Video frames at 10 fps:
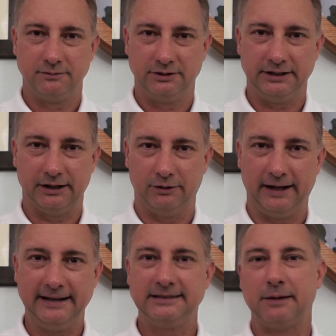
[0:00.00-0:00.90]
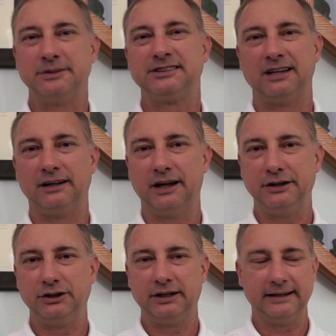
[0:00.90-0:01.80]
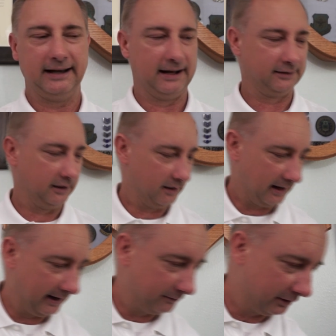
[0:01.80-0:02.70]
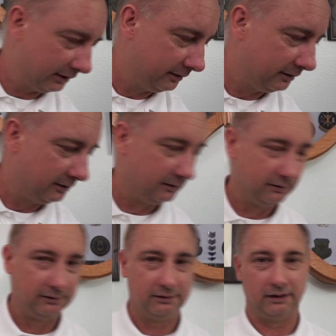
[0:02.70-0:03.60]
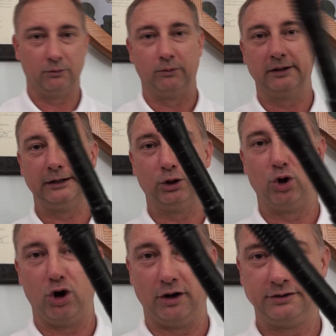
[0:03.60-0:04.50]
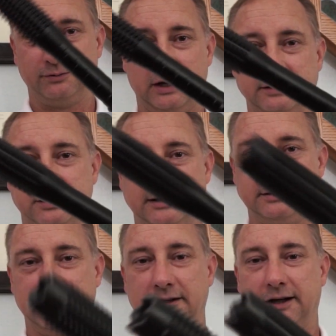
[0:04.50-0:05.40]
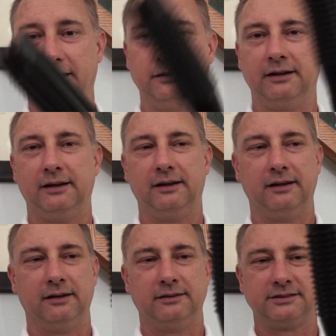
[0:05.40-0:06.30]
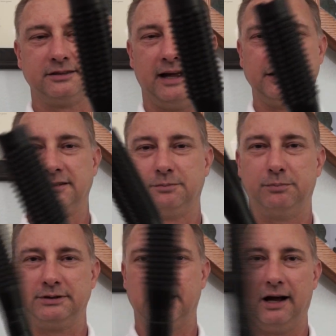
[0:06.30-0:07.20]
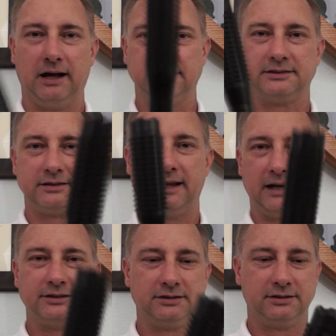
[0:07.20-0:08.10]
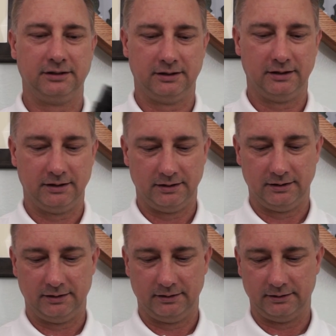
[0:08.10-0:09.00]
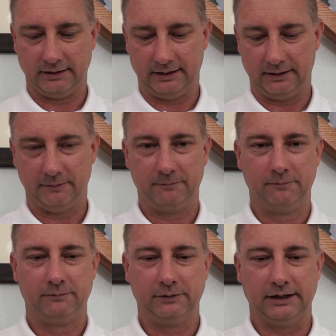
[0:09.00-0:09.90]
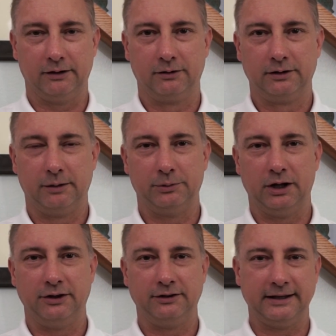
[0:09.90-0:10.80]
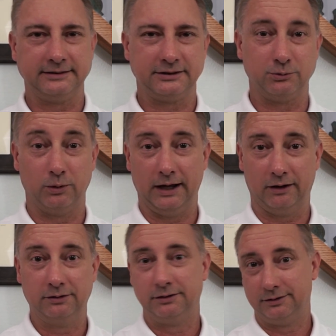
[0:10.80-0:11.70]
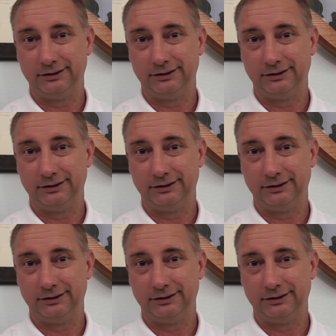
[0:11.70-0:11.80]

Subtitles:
you know, any type of stun gun you can get out there. I have a really large flashlight stun gun slash baton slash you know, other things as well.